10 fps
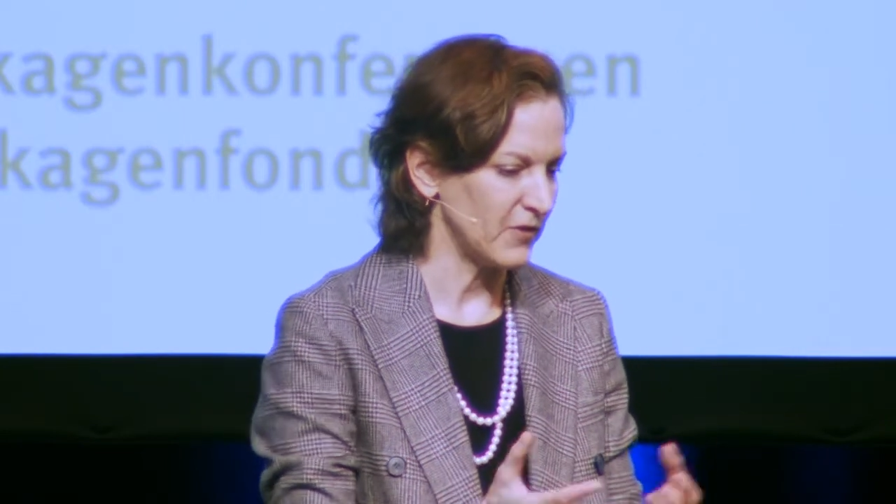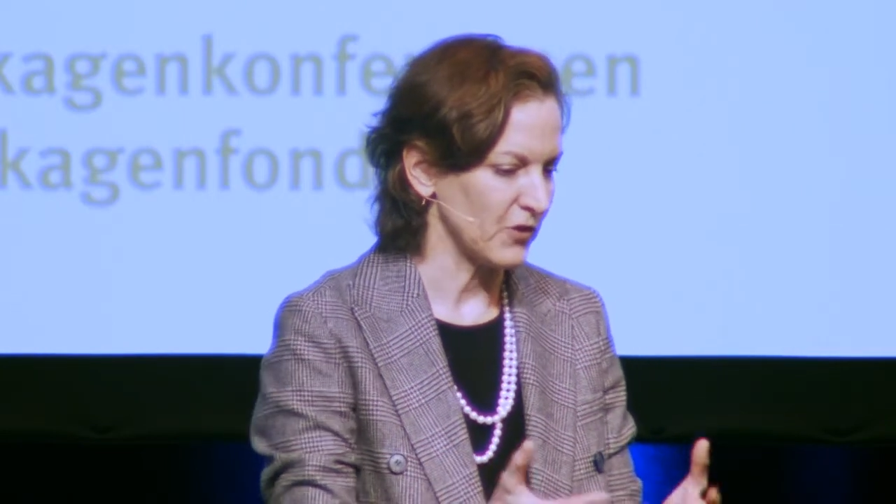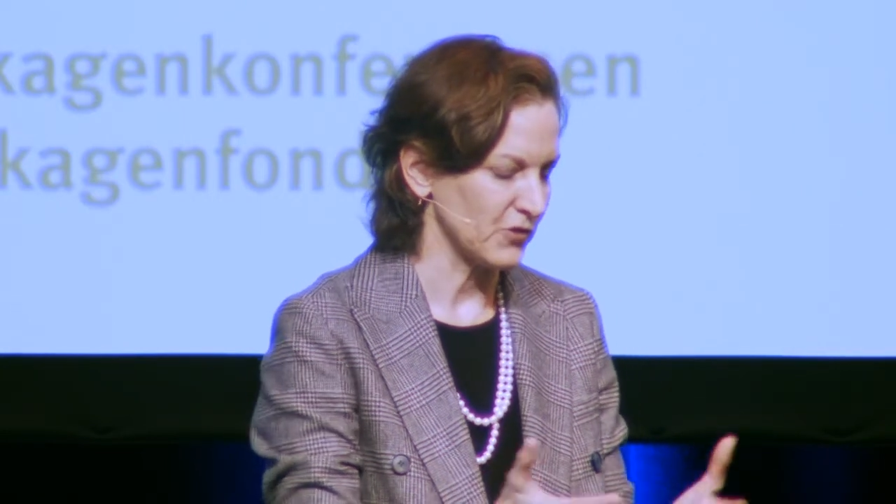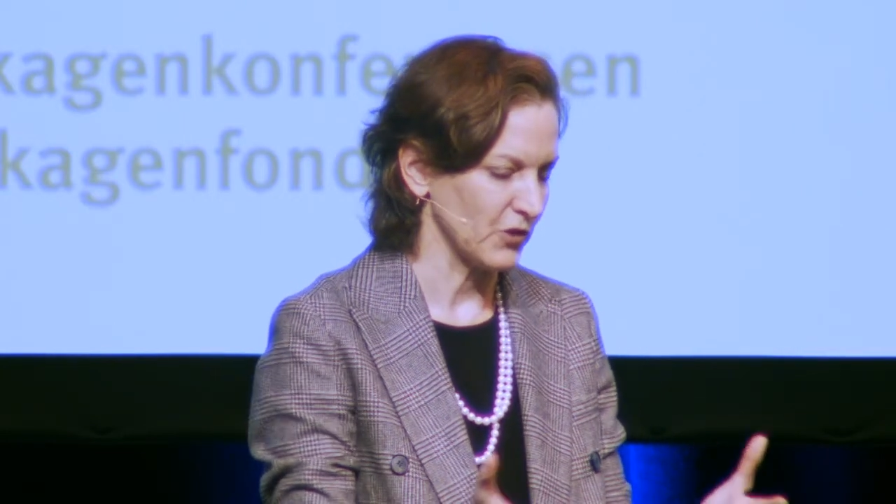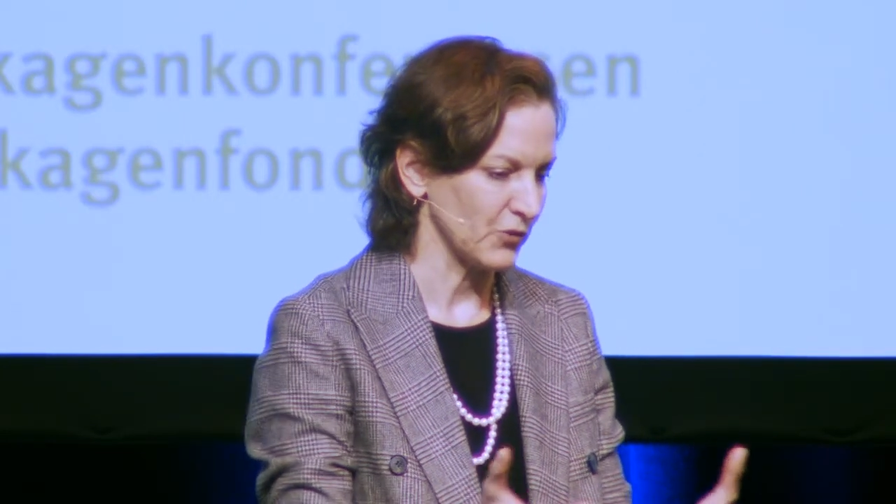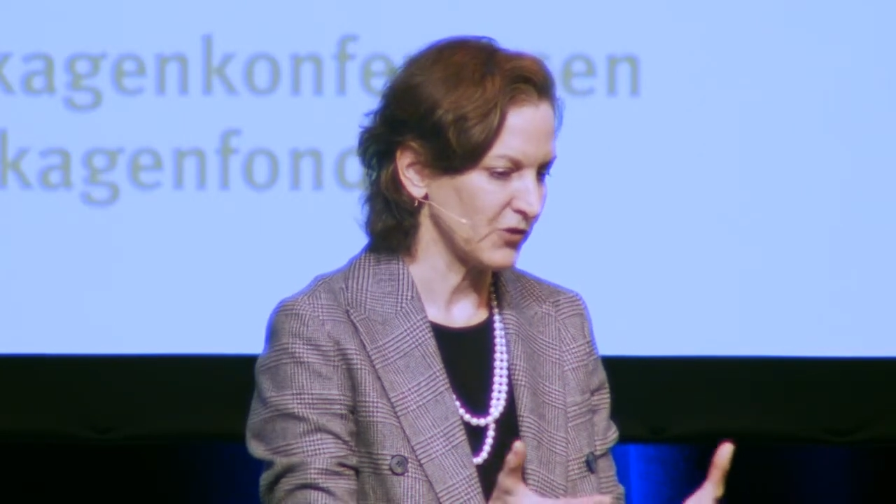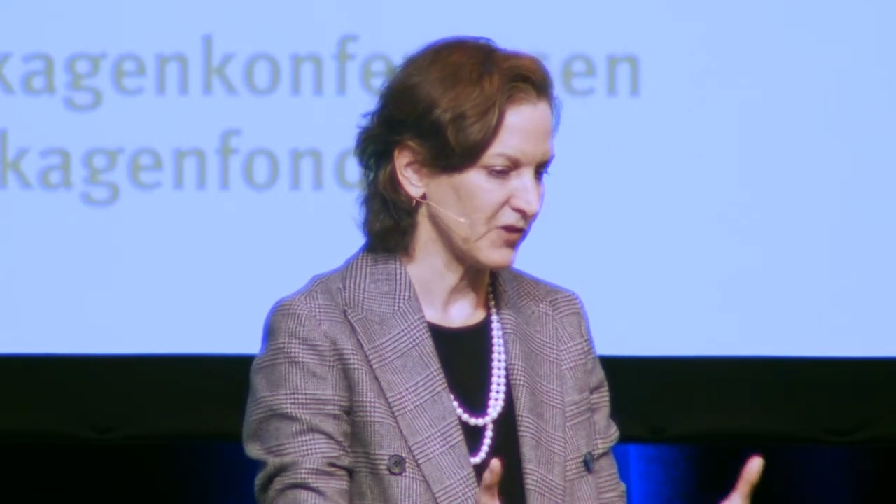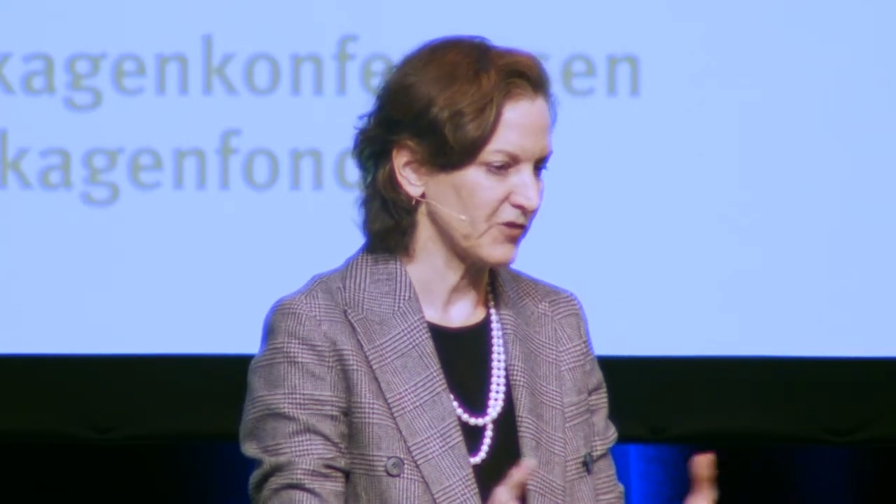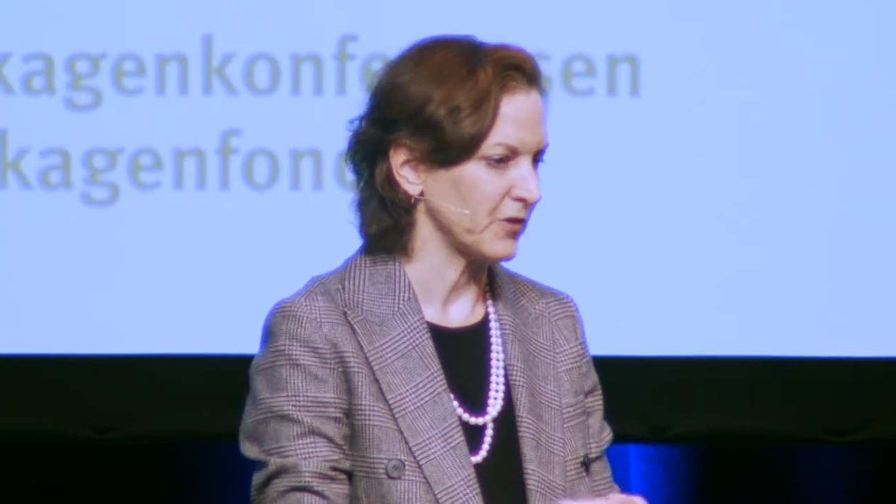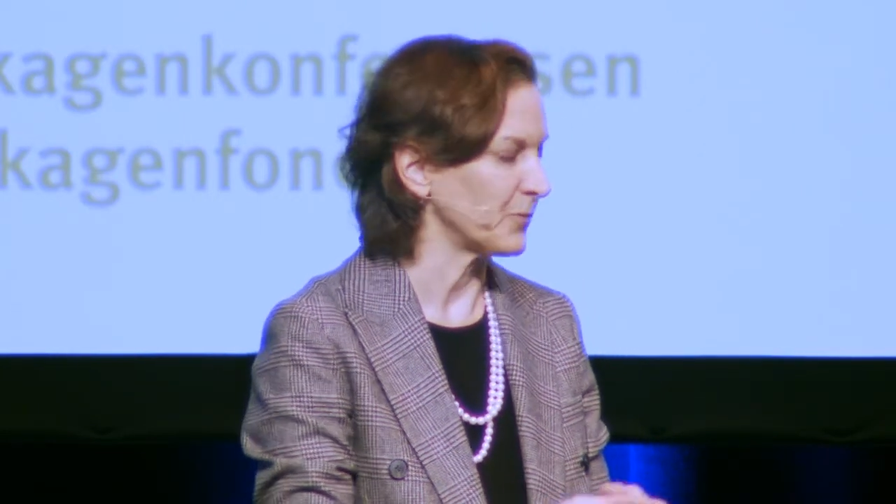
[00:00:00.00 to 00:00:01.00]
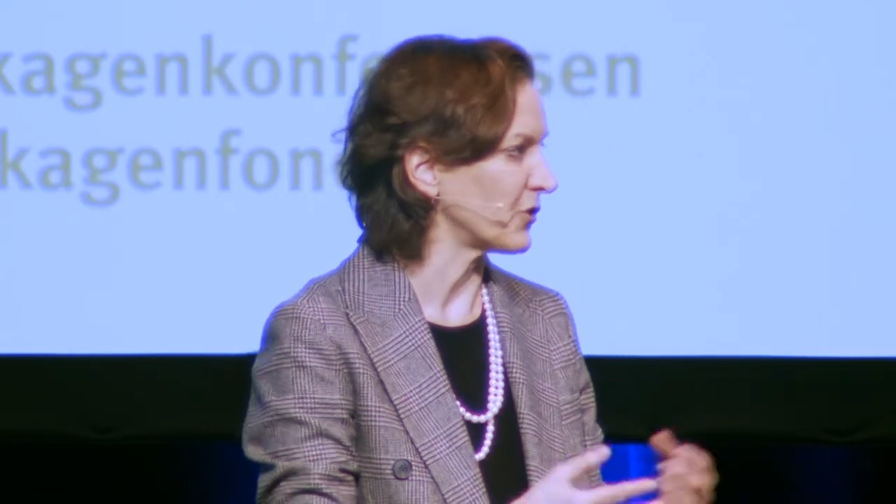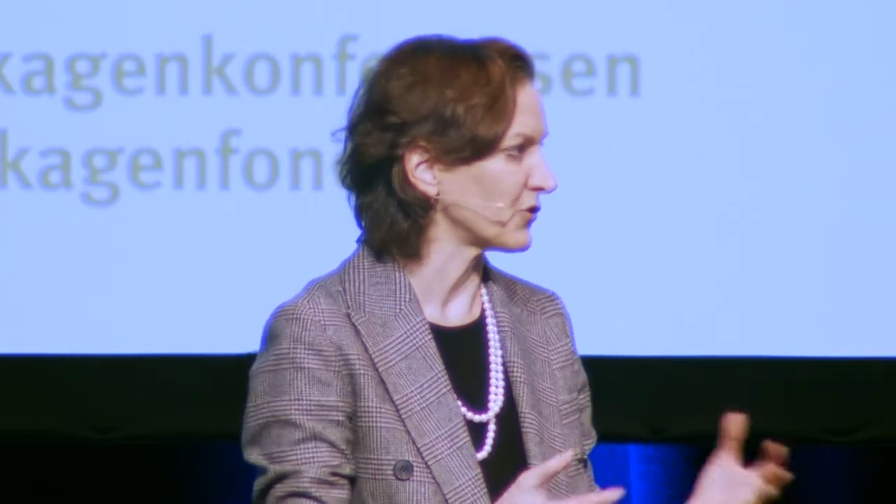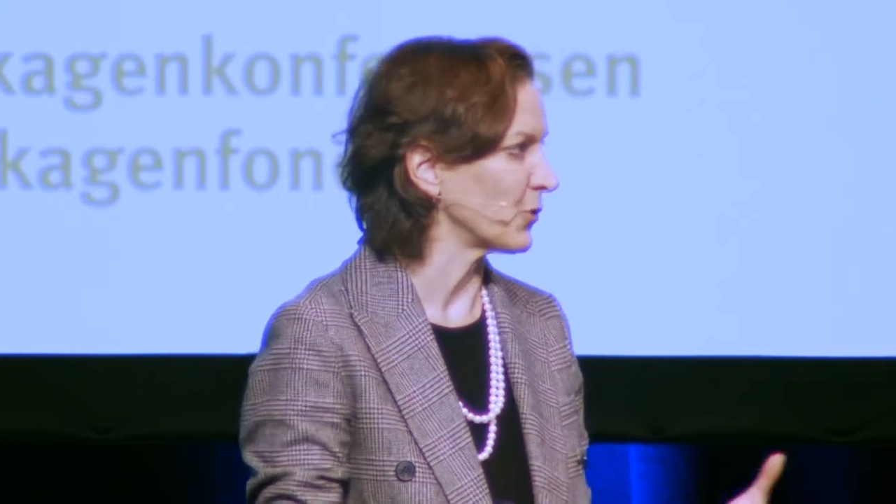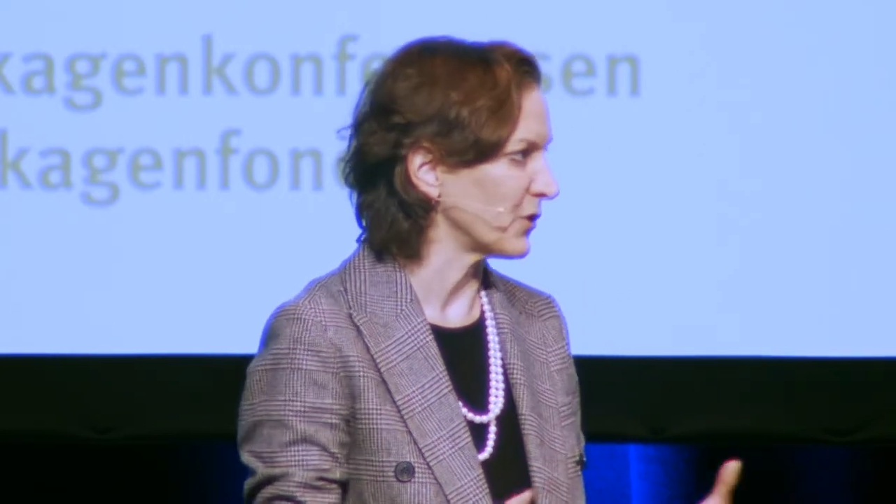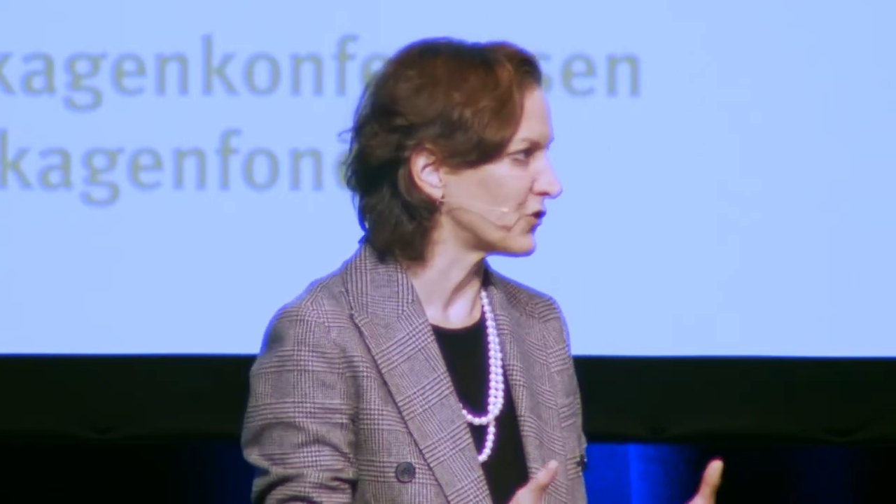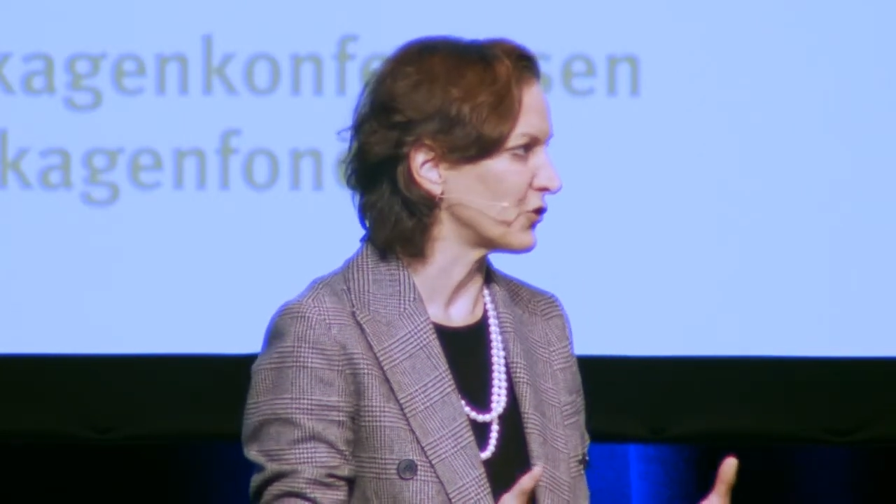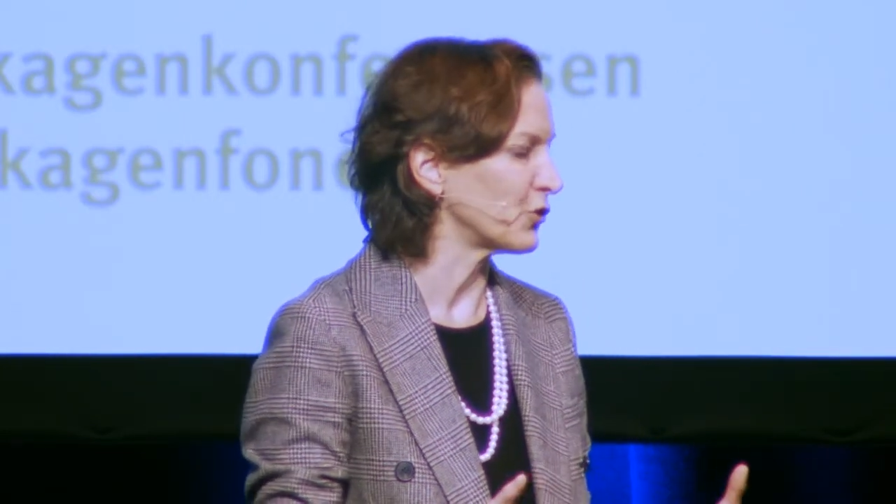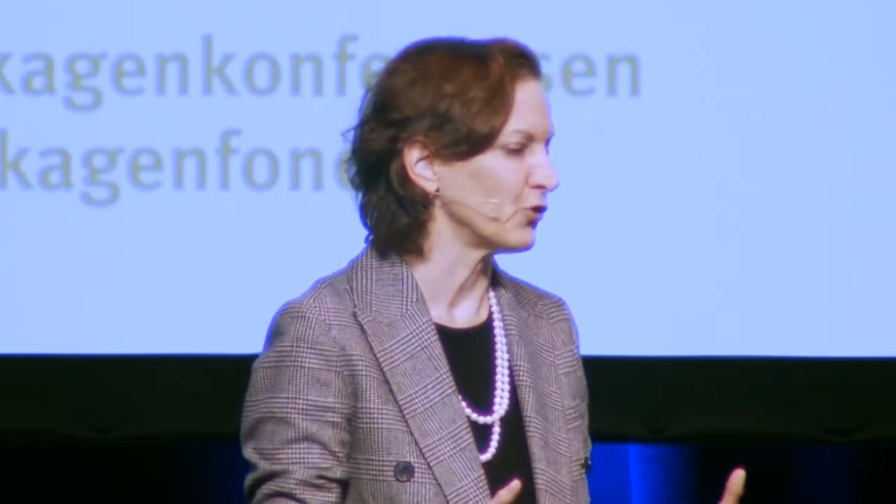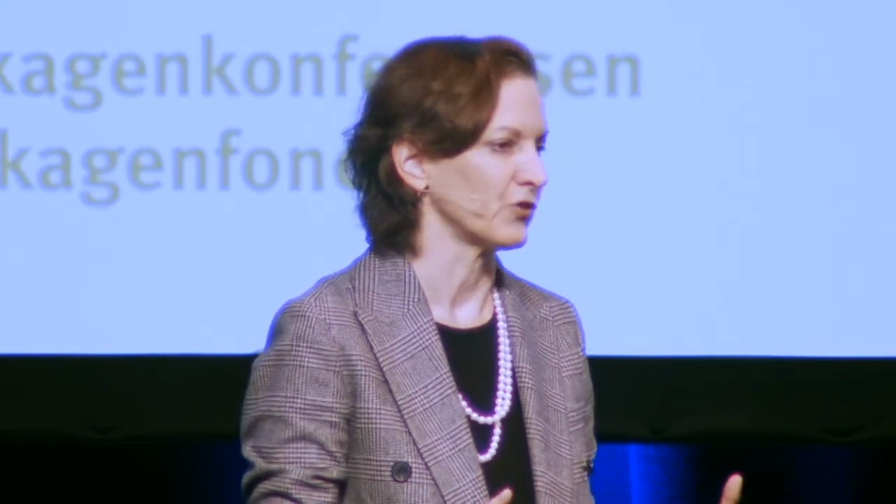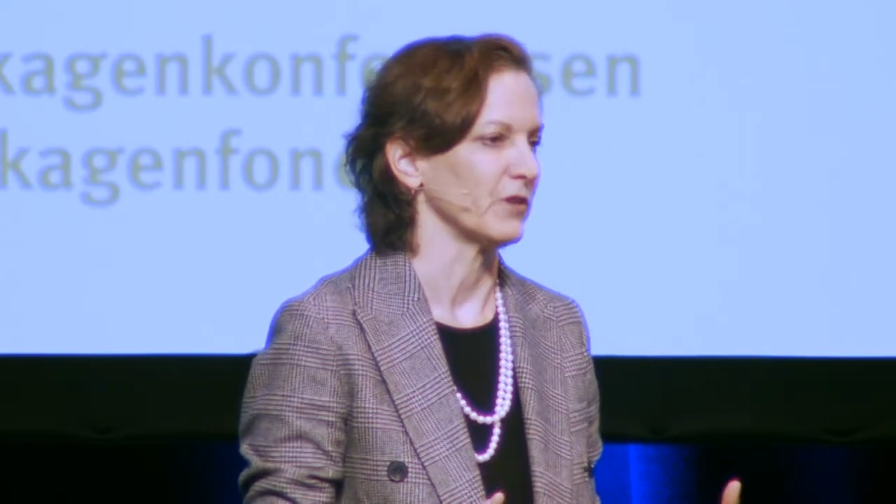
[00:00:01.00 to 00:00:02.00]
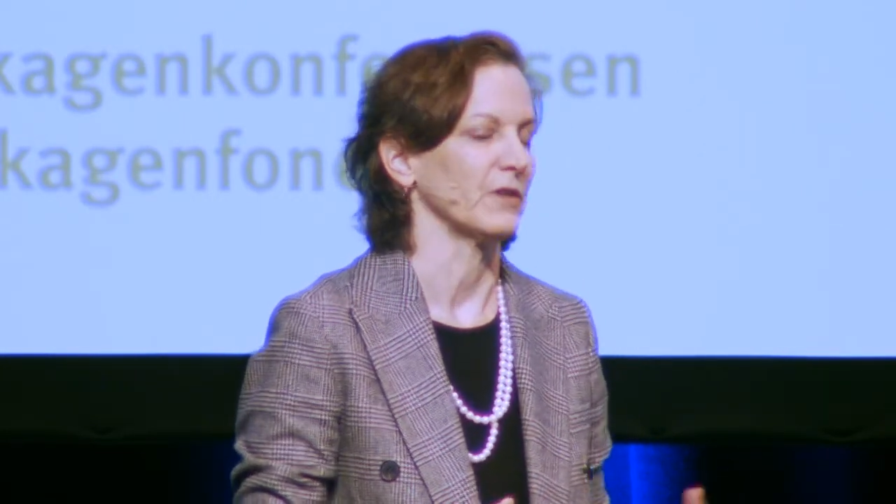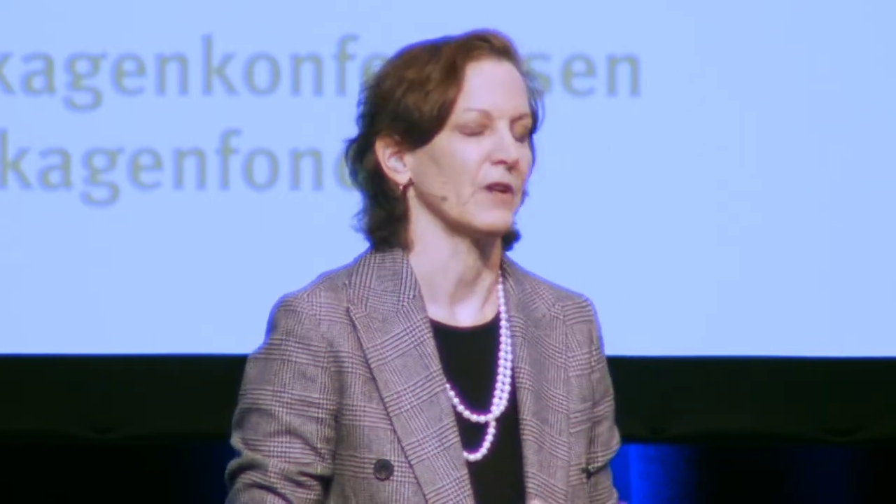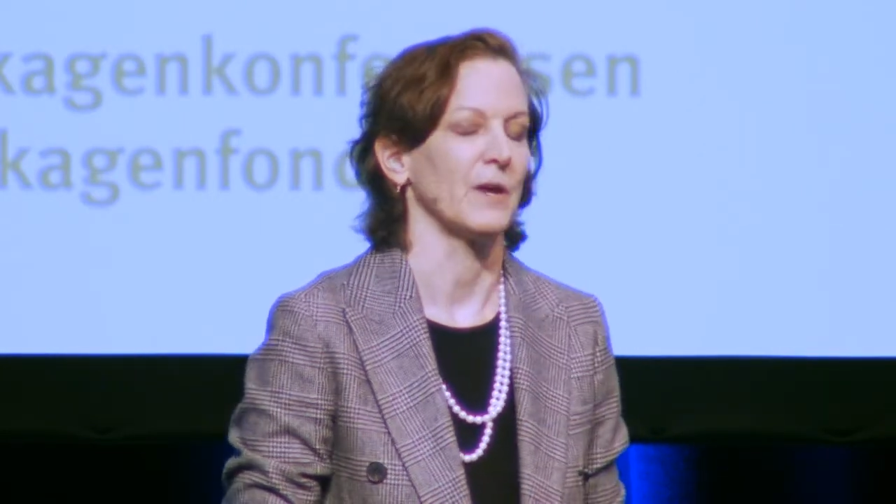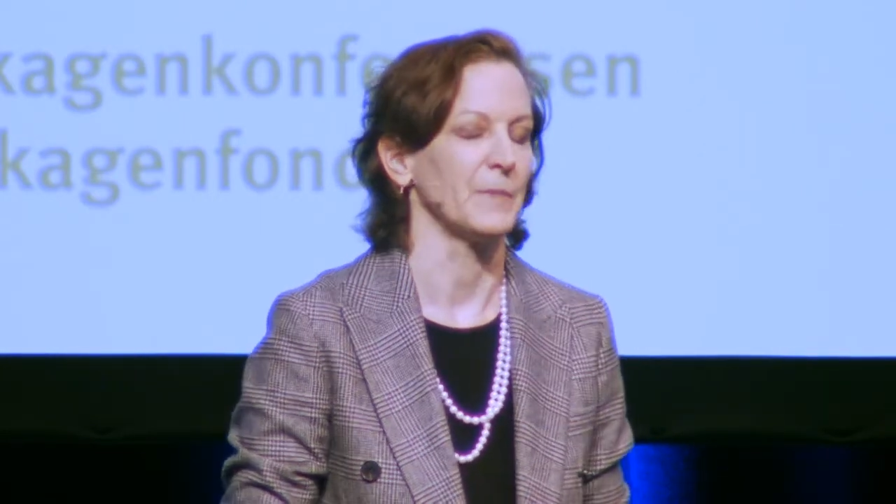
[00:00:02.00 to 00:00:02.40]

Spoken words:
there's no system, there's no institution.